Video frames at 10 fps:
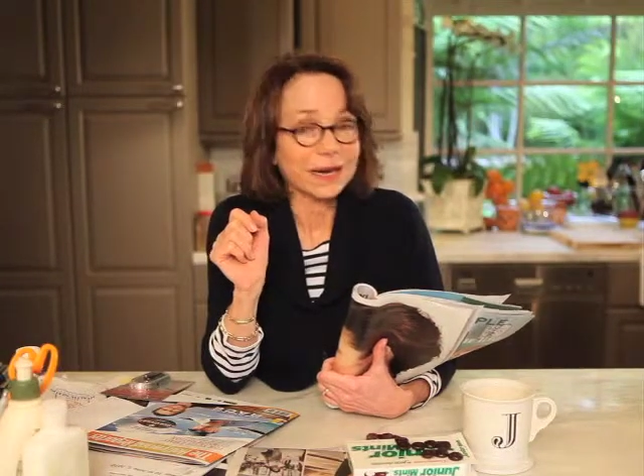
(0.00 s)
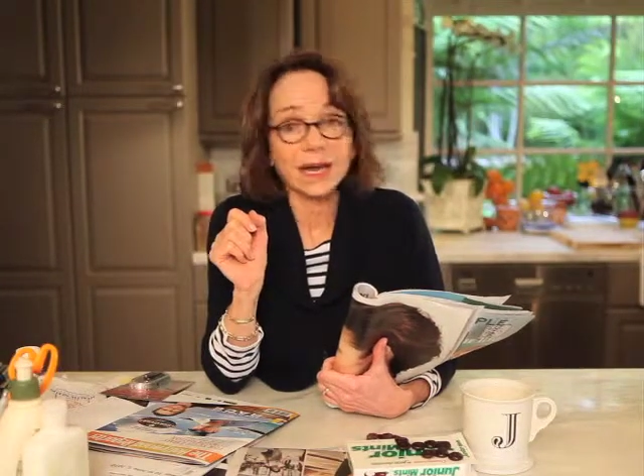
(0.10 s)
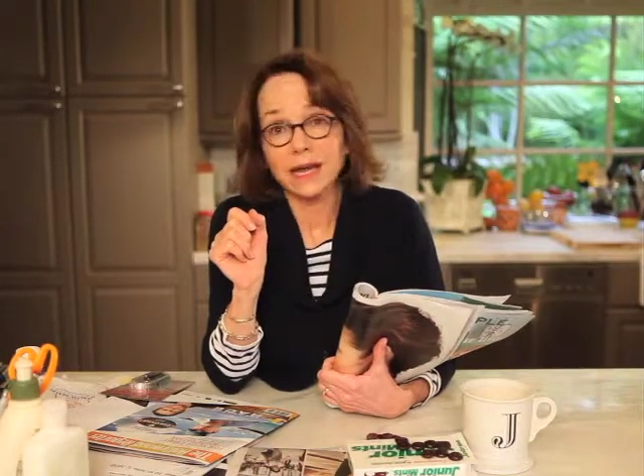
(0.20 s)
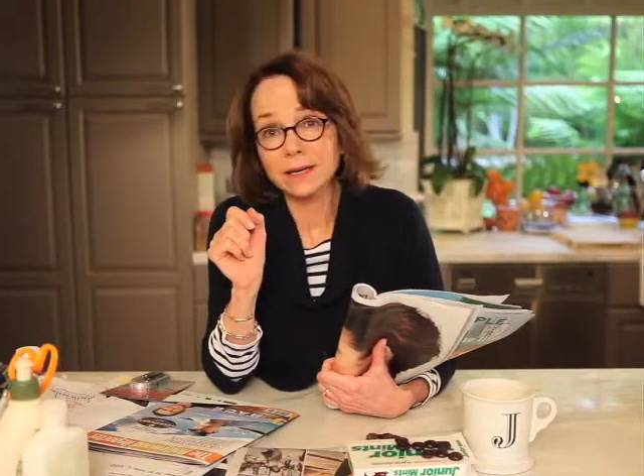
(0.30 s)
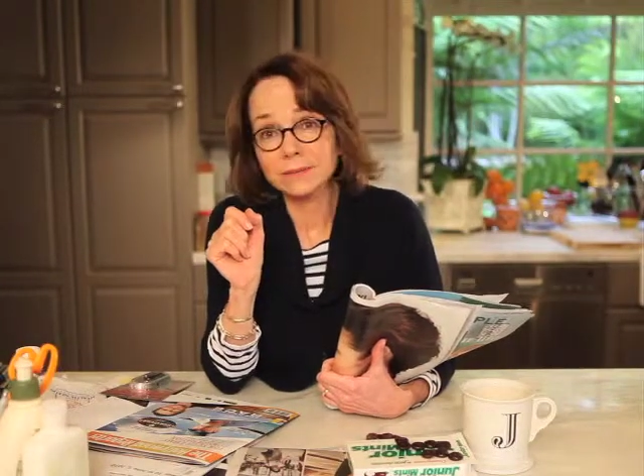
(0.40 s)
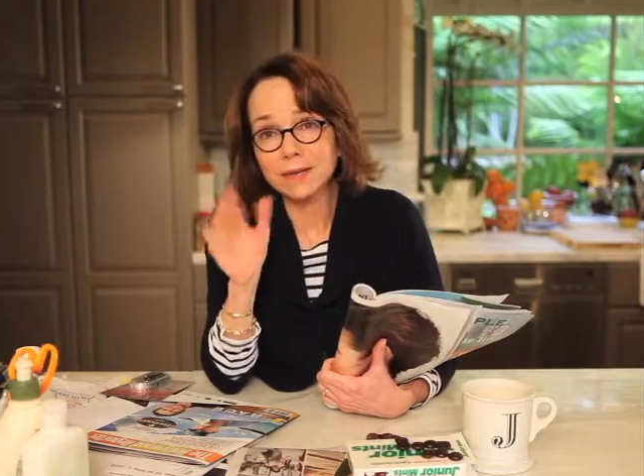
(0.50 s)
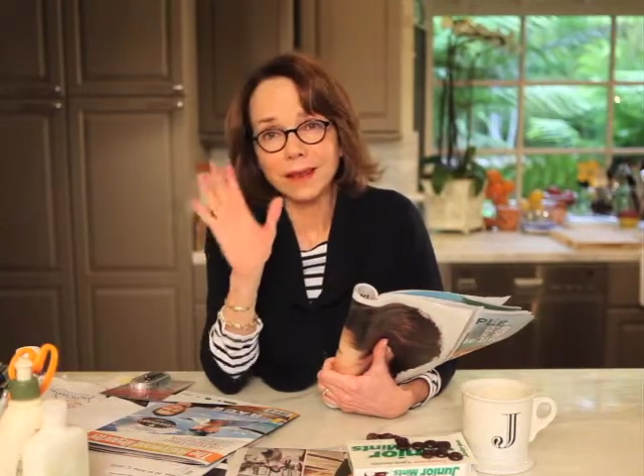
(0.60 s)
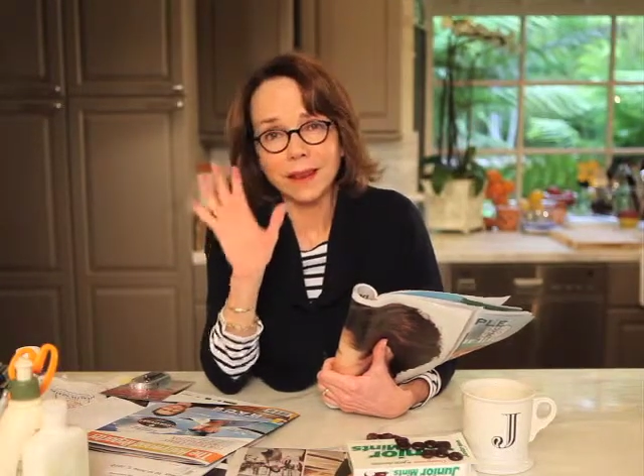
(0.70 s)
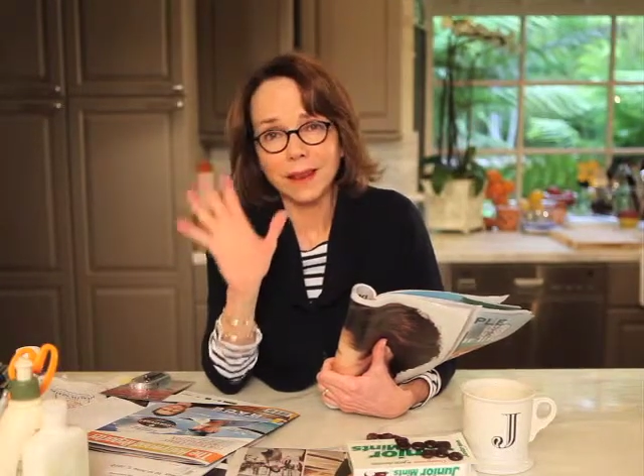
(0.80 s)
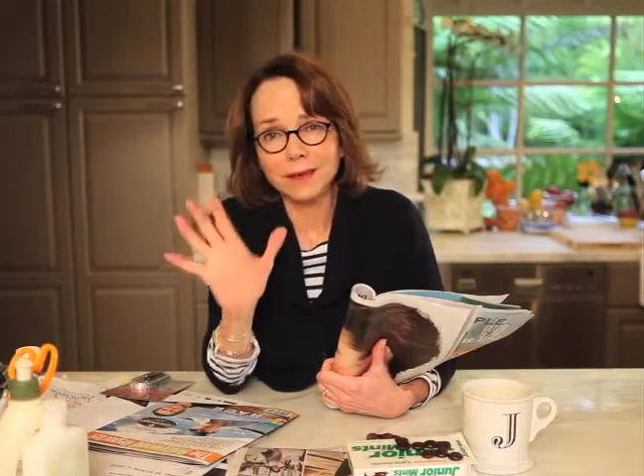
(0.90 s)
I had them, I
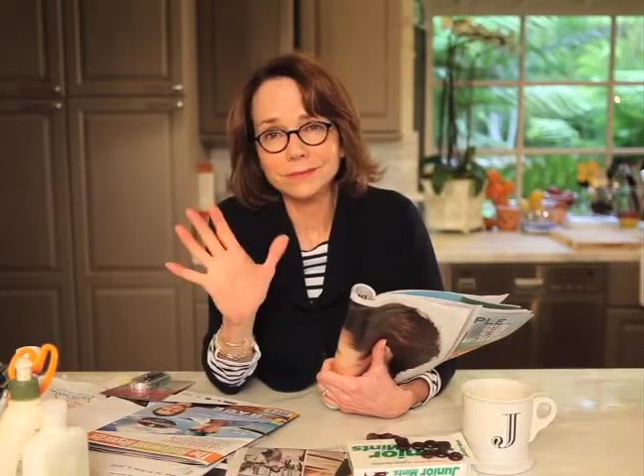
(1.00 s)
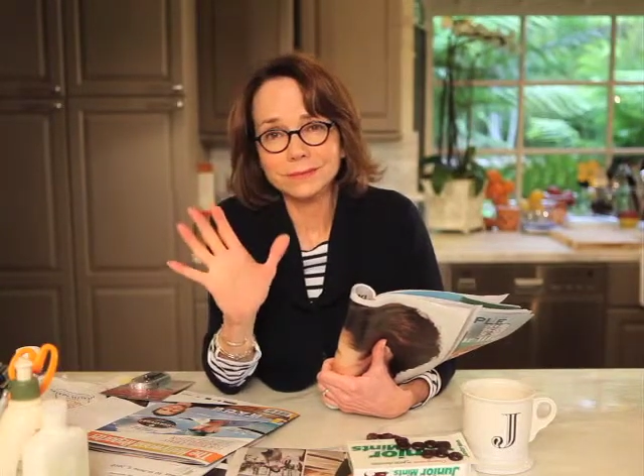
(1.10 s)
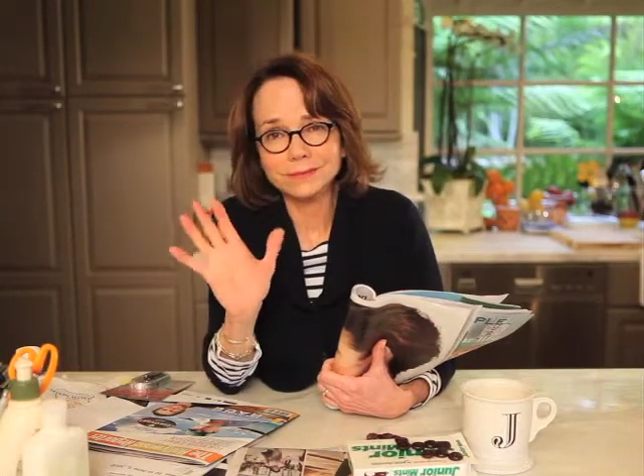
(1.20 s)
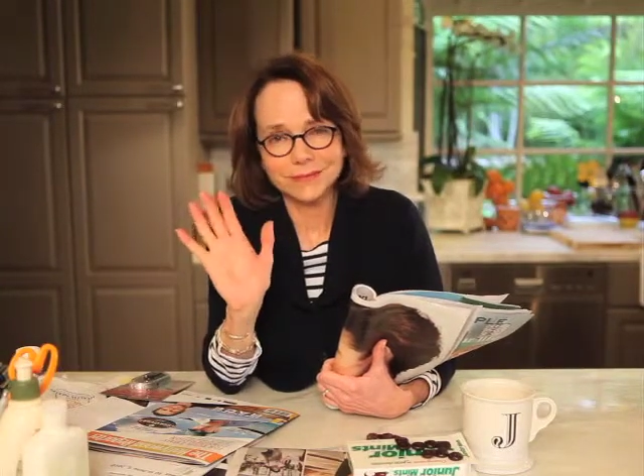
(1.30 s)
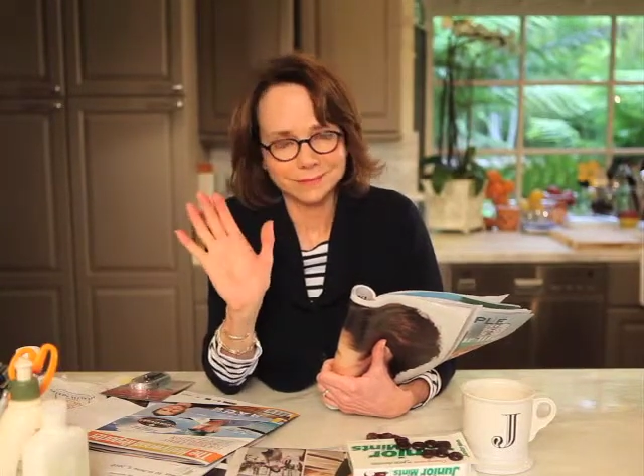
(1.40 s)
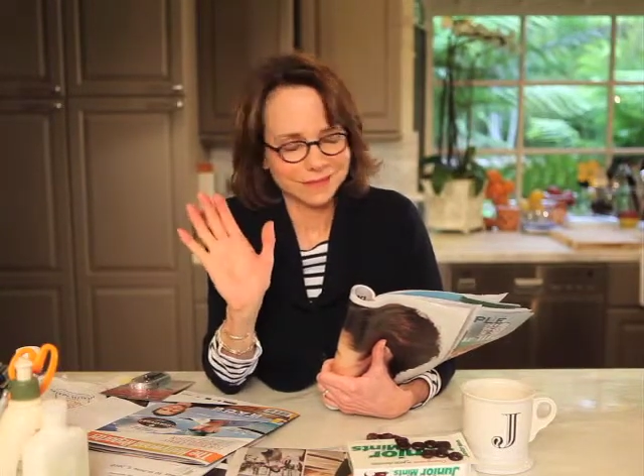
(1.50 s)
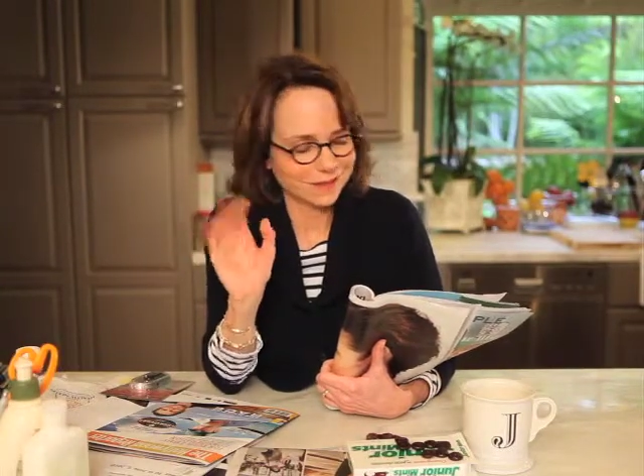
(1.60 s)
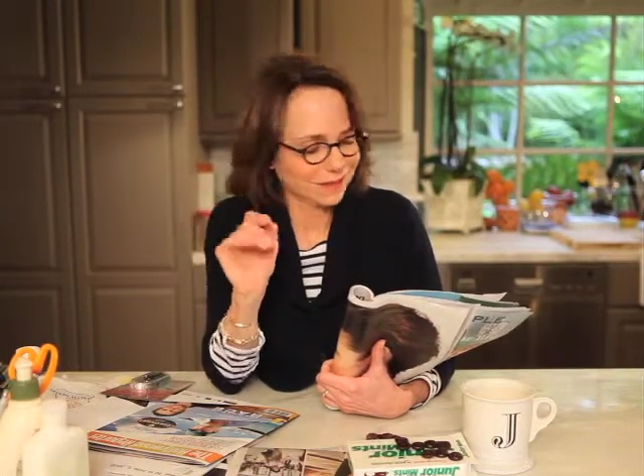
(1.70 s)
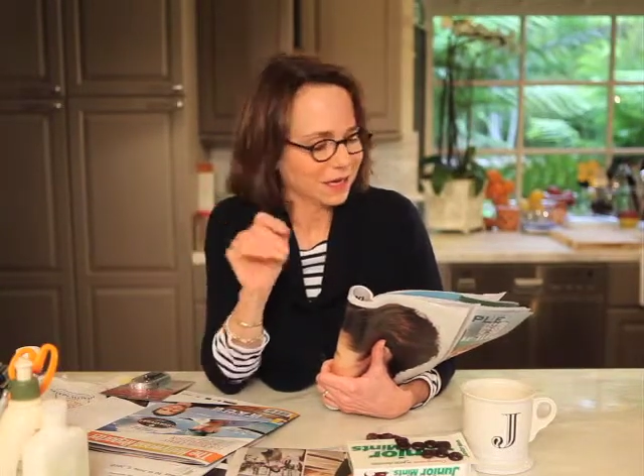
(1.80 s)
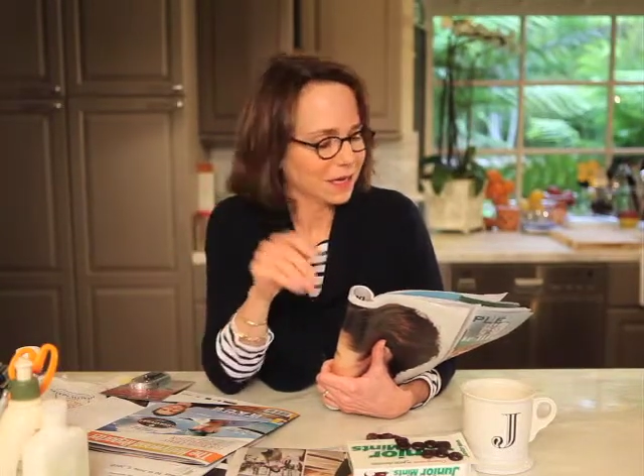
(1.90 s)
love them, I'm done.